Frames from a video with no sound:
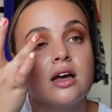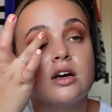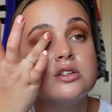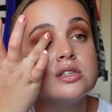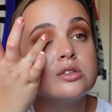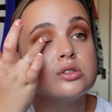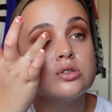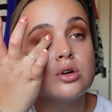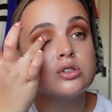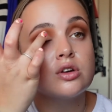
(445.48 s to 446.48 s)
Because it's
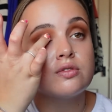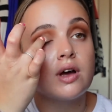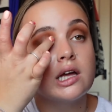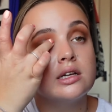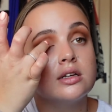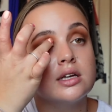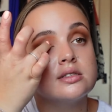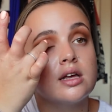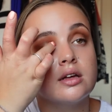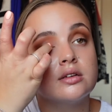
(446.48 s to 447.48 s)
such a fine
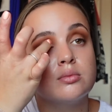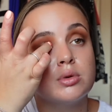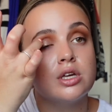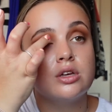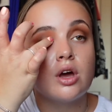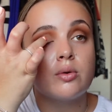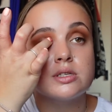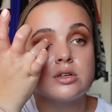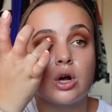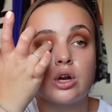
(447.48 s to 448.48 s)
glitter, but you know
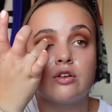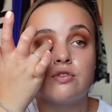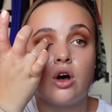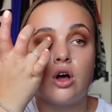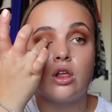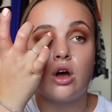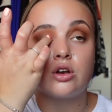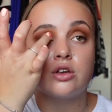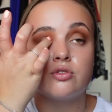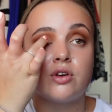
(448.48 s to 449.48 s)
it's not going to fall
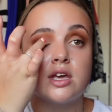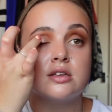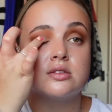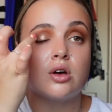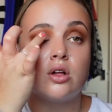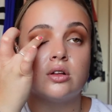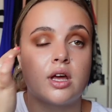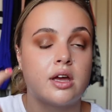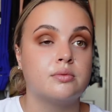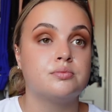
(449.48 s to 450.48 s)
on your face all day.